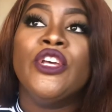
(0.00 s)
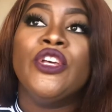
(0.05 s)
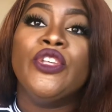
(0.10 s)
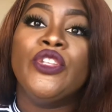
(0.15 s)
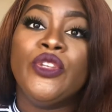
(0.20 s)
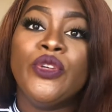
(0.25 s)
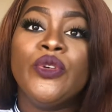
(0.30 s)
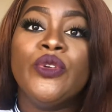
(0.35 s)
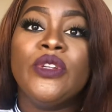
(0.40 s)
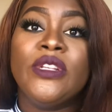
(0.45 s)

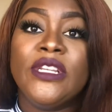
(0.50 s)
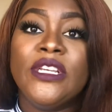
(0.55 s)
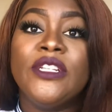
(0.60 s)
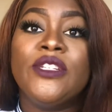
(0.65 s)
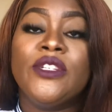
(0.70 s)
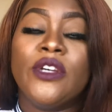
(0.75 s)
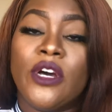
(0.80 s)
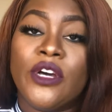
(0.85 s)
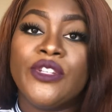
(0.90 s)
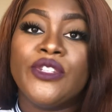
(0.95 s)
You
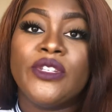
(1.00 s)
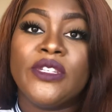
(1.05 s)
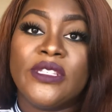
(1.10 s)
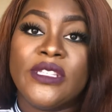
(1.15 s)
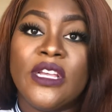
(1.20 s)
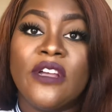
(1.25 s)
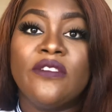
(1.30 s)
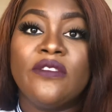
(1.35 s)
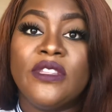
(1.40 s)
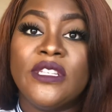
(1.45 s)
need to ask
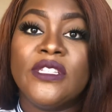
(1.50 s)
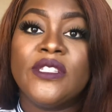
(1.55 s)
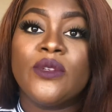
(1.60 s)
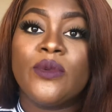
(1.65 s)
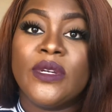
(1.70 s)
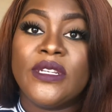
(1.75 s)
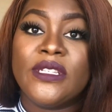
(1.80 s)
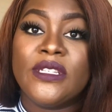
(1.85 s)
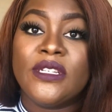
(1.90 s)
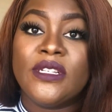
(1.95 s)
yourself these
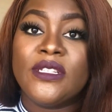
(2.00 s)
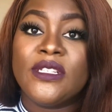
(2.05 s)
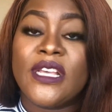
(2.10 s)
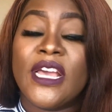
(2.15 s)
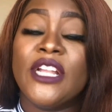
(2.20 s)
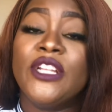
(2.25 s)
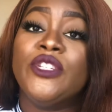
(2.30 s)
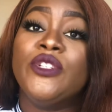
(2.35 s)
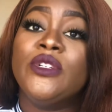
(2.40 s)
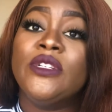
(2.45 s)
questions
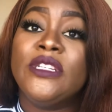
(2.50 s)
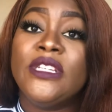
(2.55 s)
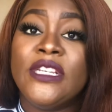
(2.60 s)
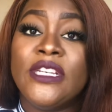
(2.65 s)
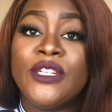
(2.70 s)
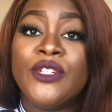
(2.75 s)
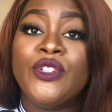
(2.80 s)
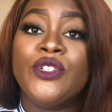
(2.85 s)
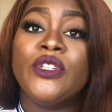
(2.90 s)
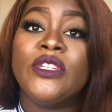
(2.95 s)
and you
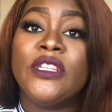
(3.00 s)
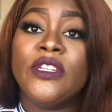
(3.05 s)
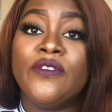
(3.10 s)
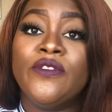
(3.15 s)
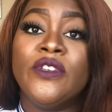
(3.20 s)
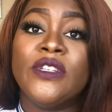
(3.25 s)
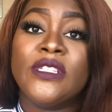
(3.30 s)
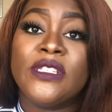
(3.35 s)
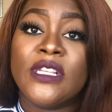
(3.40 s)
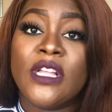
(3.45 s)
need to
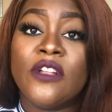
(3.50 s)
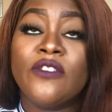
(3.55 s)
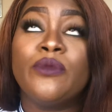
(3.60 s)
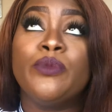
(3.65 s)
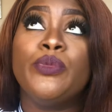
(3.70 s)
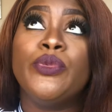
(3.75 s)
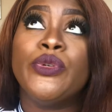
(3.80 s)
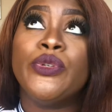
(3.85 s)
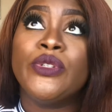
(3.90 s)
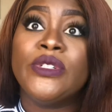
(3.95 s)
give yourself
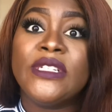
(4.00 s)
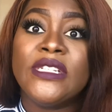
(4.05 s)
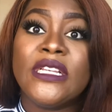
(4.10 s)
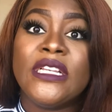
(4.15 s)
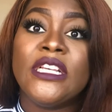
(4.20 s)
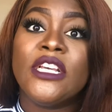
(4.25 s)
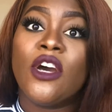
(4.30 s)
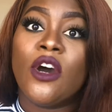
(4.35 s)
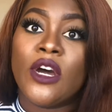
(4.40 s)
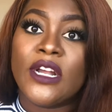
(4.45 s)

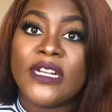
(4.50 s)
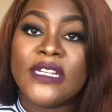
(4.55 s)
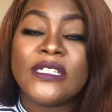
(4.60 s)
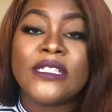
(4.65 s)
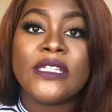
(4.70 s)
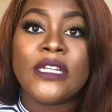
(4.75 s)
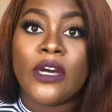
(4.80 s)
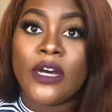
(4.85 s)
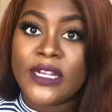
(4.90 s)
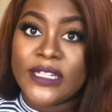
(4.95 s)
brutally
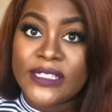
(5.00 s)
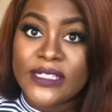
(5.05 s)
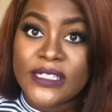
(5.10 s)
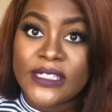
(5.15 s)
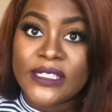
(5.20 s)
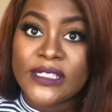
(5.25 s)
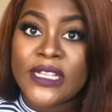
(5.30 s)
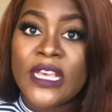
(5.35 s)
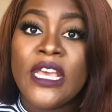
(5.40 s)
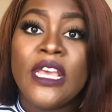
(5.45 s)
honest
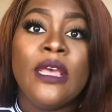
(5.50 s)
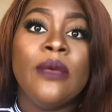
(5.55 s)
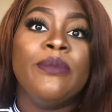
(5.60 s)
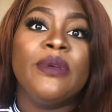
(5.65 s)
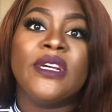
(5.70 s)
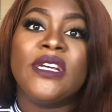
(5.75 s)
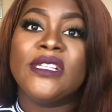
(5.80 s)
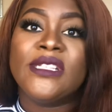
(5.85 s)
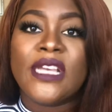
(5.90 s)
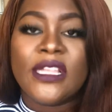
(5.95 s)
answers.
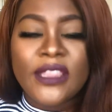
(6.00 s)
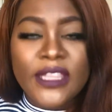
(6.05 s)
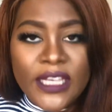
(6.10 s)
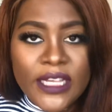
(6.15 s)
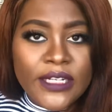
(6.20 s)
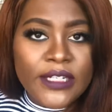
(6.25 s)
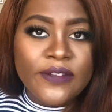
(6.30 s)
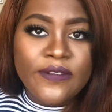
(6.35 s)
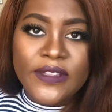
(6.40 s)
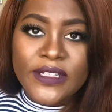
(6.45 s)
Because at the
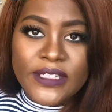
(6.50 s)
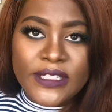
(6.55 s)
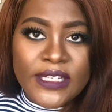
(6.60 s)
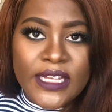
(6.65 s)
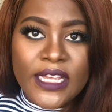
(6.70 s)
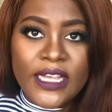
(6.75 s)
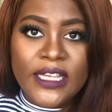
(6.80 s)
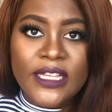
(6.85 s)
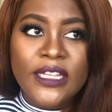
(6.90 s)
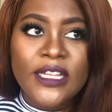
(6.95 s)
end of the
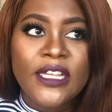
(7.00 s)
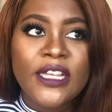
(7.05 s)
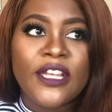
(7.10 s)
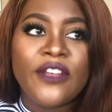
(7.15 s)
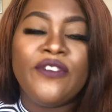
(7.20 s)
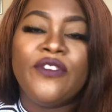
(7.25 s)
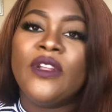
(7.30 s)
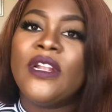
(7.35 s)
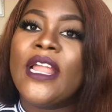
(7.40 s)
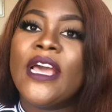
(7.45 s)
day,
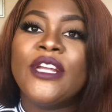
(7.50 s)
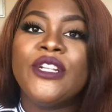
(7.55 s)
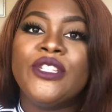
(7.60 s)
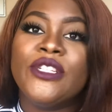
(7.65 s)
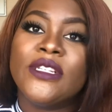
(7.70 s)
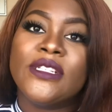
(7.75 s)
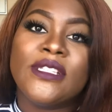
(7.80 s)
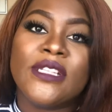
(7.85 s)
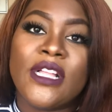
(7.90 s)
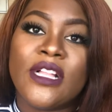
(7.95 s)
if you lie
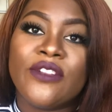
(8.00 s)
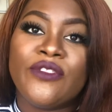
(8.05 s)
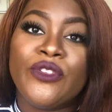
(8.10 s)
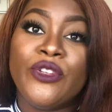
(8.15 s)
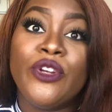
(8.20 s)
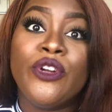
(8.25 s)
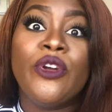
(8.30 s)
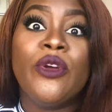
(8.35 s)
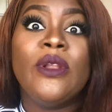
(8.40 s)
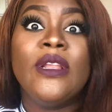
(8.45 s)
to yourself,
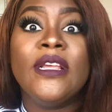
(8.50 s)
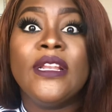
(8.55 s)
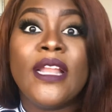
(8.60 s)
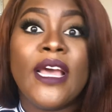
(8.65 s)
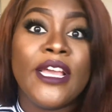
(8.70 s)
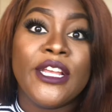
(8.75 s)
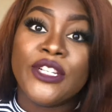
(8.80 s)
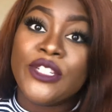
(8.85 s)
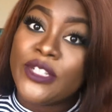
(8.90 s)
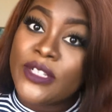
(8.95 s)
you're only
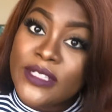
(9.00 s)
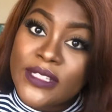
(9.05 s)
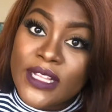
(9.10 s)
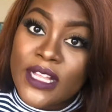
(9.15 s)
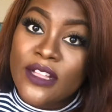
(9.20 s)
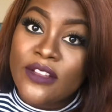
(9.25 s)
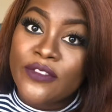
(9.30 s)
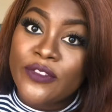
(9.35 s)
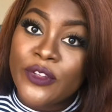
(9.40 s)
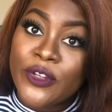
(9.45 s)
lying to
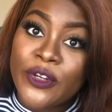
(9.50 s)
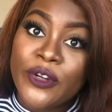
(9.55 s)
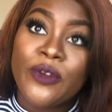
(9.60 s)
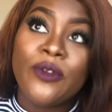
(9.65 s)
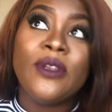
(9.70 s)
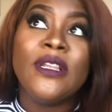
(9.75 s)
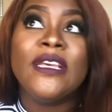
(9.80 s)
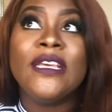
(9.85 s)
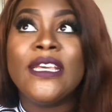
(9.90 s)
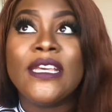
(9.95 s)
yourself. You're
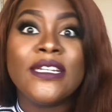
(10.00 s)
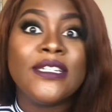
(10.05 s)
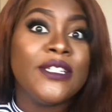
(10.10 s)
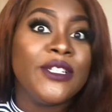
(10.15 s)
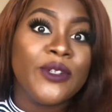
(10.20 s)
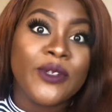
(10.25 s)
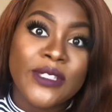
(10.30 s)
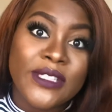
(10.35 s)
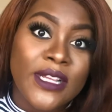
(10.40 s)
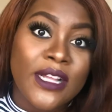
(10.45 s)
only
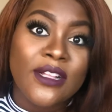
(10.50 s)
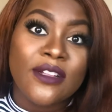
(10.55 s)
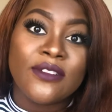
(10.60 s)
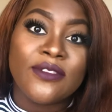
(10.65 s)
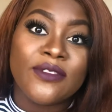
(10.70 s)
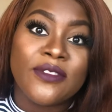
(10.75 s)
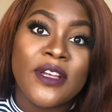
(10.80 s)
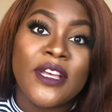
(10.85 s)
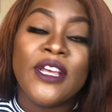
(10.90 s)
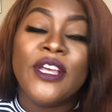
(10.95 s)
kidding
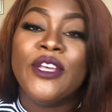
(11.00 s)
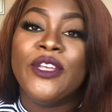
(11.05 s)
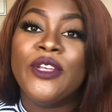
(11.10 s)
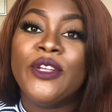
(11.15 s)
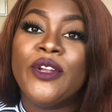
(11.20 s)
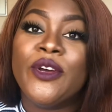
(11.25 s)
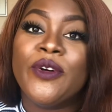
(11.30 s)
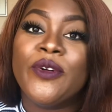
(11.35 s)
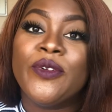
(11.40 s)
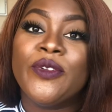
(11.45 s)
yourself.
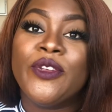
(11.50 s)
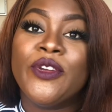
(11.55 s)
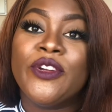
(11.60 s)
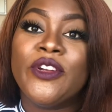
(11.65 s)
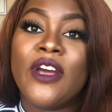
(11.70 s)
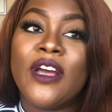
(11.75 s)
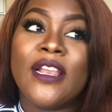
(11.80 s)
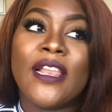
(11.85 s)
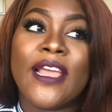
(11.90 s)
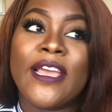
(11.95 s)
You're
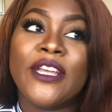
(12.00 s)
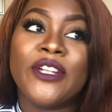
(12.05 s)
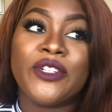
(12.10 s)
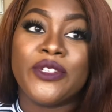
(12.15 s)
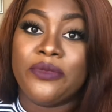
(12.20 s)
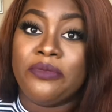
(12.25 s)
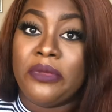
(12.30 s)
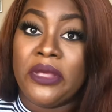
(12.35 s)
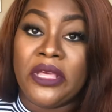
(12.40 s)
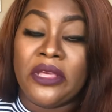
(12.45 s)
not lying
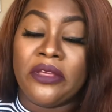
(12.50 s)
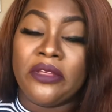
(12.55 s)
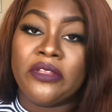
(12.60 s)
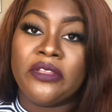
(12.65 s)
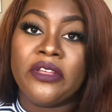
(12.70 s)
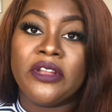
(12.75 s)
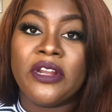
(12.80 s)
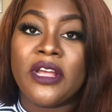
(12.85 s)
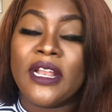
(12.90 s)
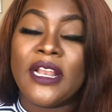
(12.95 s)
to me.
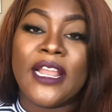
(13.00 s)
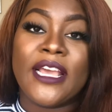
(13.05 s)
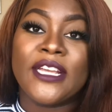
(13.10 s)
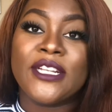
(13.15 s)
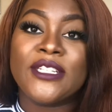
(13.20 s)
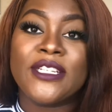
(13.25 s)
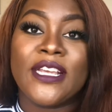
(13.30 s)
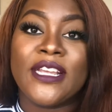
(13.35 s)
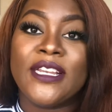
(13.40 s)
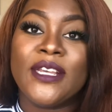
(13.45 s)
You're not
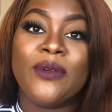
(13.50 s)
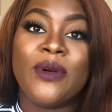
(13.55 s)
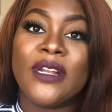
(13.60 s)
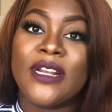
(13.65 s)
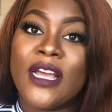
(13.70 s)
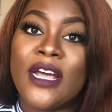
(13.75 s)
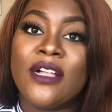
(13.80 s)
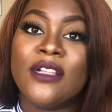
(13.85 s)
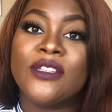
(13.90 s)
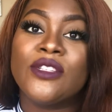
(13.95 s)
lying to
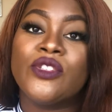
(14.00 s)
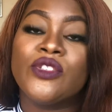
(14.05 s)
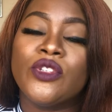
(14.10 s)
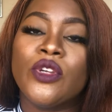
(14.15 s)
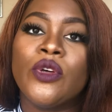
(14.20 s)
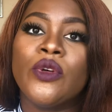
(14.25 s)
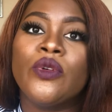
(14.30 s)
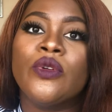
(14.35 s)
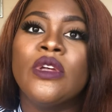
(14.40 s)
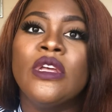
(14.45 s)
anyone else.
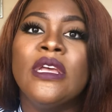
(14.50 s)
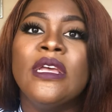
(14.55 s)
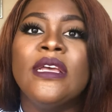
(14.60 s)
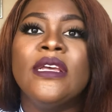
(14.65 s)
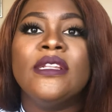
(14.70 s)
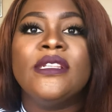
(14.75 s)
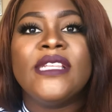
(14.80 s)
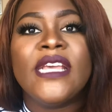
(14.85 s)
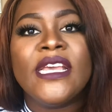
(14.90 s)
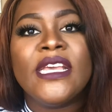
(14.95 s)
So
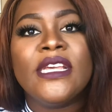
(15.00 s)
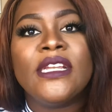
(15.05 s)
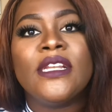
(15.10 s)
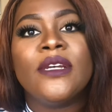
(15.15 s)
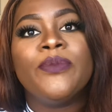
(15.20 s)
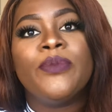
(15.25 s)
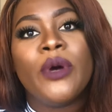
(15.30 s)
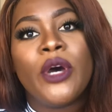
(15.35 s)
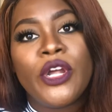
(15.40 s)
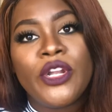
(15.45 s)
take it
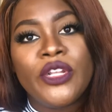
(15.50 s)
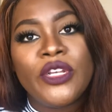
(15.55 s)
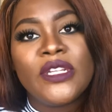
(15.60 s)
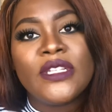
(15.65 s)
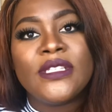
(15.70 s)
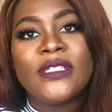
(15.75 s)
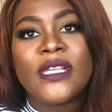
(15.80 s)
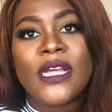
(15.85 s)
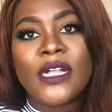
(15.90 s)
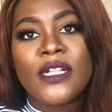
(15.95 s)
upon
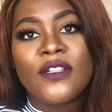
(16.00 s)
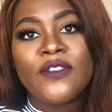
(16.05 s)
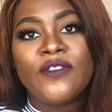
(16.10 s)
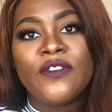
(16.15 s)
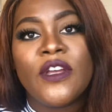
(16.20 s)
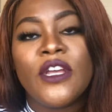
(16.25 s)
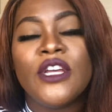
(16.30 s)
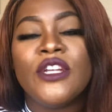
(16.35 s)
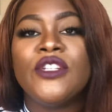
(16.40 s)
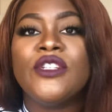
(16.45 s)

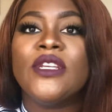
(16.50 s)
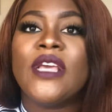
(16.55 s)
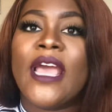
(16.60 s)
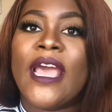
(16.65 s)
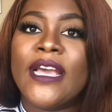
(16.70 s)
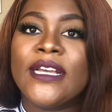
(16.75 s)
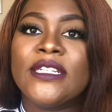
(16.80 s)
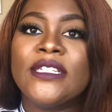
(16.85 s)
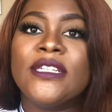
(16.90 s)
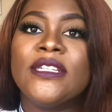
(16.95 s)
yourself to
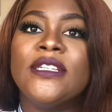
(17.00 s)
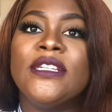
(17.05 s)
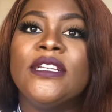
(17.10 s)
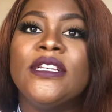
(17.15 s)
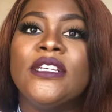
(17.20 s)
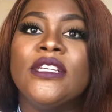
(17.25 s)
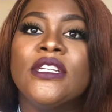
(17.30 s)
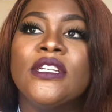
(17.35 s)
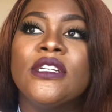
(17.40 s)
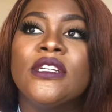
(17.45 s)

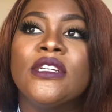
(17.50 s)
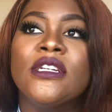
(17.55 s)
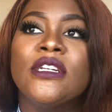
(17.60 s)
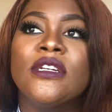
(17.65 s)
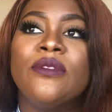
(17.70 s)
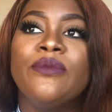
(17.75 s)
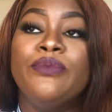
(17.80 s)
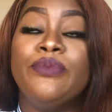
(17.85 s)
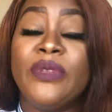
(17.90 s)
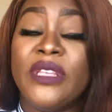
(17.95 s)
actually
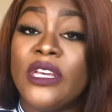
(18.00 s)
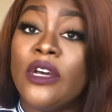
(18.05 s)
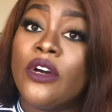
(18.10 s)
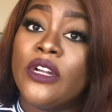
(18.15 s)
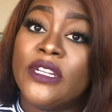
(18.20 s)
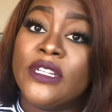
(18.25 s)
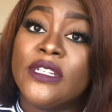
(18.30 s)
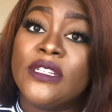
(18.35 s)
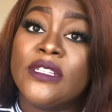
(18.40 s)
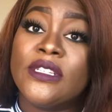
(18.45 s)
be
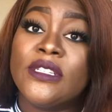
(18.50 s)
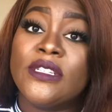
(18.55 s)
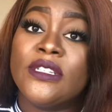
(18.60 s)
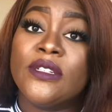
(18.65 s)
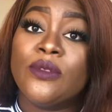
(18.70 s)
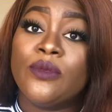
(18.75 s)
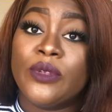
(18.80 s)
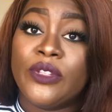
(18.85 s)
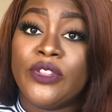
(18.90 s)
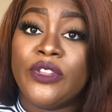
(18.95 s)

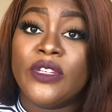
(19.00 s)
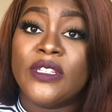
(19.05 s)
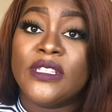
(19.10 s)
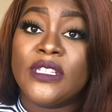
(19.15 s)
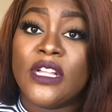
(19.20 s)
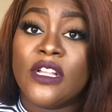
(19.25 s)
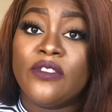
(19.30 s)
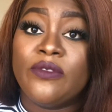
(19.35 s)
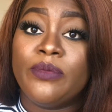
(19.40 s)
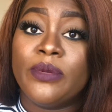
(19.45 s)
honest with
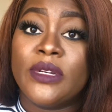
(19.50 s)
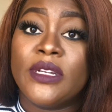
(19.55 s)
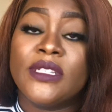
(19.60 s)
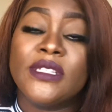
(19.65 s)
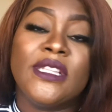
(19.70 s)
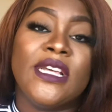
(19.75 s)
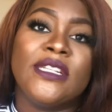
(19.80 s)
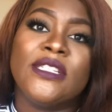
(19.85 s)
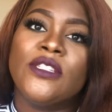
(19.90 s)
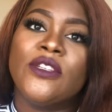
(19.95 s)
yourself,
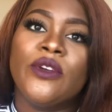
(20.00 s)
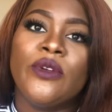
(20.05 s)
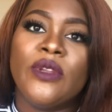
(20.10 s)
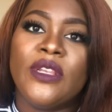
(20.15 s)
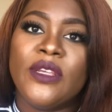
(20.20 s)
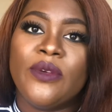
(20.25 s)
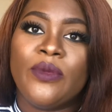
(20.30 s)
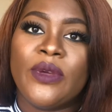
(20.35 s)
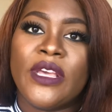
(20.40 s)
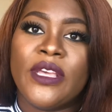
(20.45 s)
because that's the
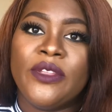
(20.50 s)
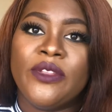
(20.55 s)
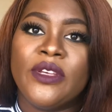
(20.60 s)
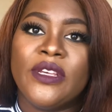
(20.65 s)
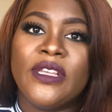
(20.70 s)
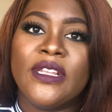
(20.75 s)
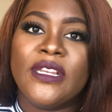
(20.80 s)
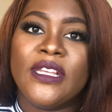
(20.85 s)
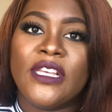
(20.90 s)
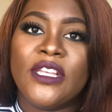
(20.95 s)
only way
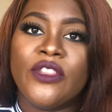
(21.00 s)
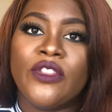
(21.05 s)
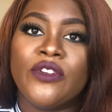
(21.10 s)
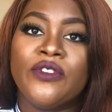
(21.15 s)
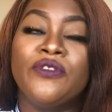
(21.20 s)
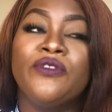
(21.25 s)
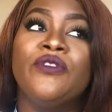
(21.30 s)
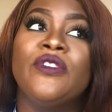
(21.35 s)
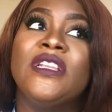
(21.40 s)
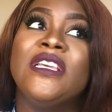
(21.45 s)
you can
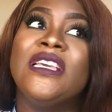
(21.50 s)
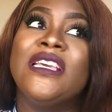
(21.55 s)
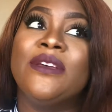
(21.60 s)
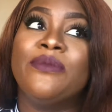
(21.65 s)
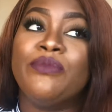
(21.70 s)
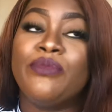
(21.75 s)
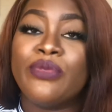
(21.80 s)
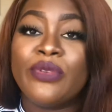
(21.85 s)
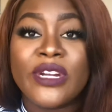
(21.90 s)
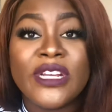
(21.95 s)
either fully
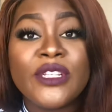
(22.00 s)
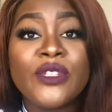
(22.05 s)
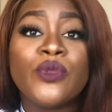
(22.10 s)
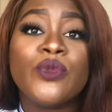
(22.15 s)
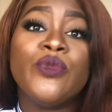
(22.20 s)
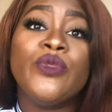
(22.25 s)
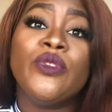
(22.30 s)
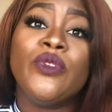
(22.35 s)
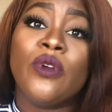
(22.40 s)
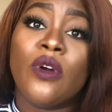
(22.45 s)
embrace
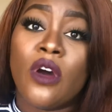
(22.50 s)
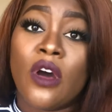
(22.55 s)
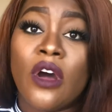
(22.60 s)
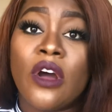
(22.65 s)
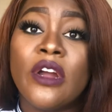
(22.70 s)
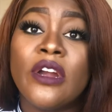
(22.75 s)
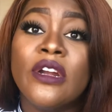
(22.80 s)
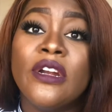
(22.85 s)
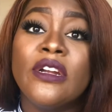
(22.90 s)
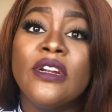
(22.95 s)
who you
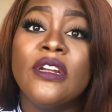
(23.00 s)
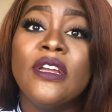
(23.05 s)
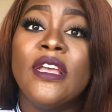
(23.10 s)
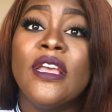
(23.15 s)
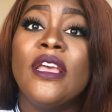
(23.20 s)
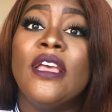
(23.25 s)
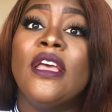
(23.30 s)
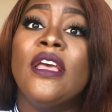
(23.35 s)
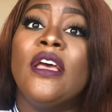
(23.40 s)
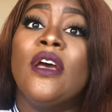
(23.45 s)
are
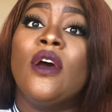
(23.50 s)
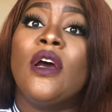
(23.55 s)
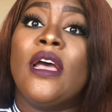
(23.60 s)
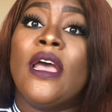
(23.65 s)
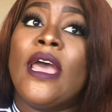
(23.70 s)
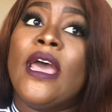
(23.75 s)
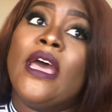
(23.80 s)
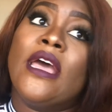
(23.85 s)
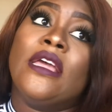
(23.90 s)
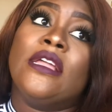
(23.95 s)

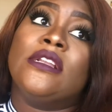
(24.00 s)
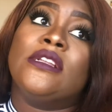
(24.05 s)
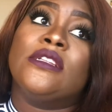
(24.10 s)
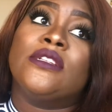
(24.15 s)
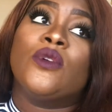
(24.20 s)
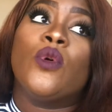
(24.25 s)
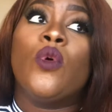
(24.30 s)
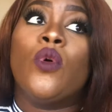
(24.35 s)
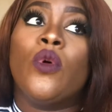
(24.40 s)
and